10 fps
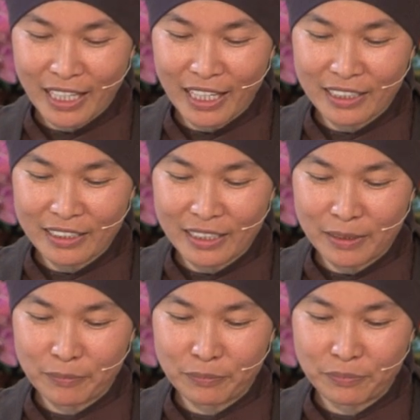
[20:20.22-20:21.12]
And
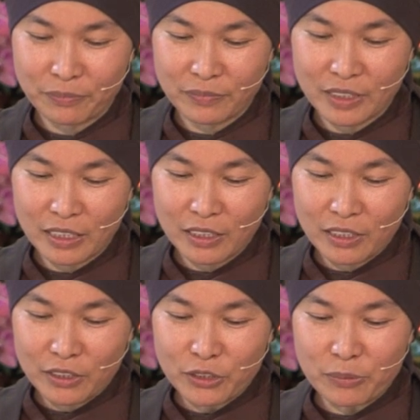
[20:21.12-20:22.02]

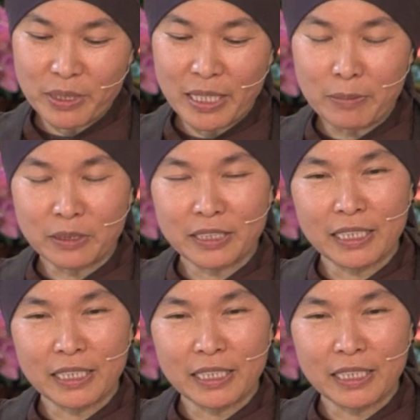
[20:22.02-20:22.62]
to be able to